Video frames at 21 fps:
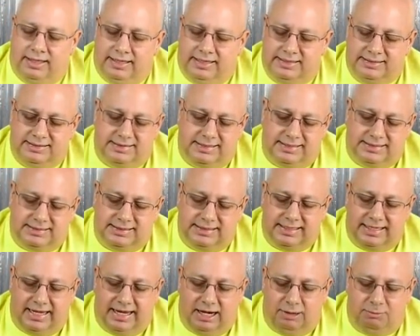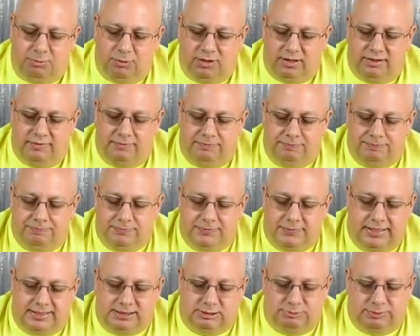he sticks the camera
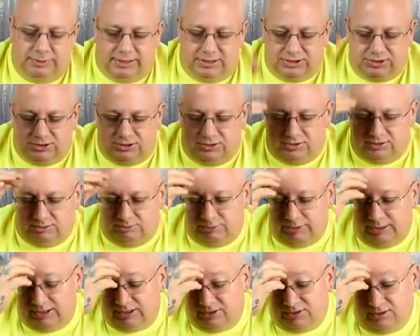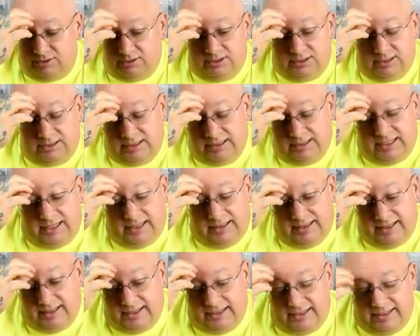takes a picture some pictures
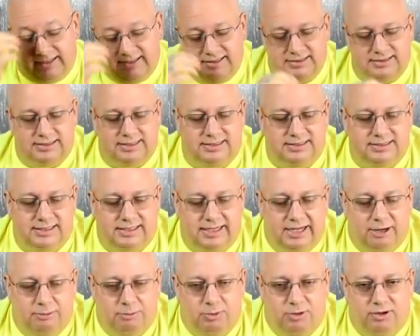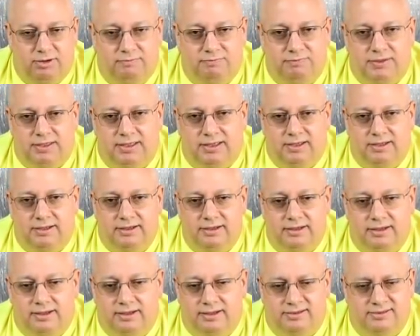and then he sticks the camera
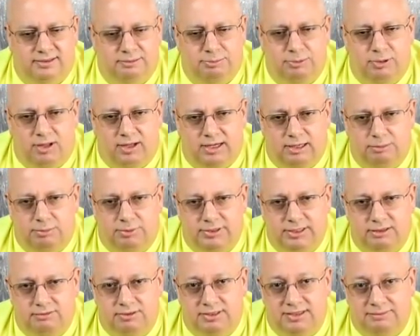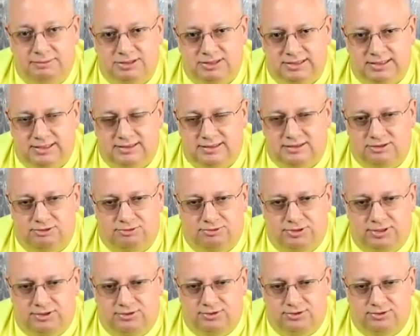in a ziplock, i believe and then sticks it in the
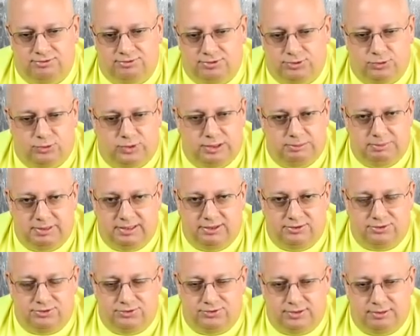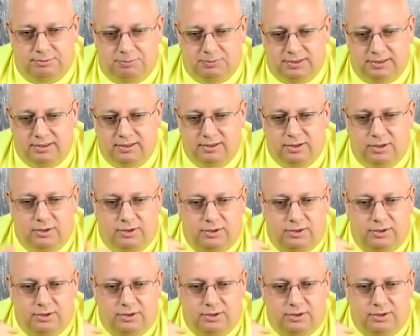freezer for 20 minutes or something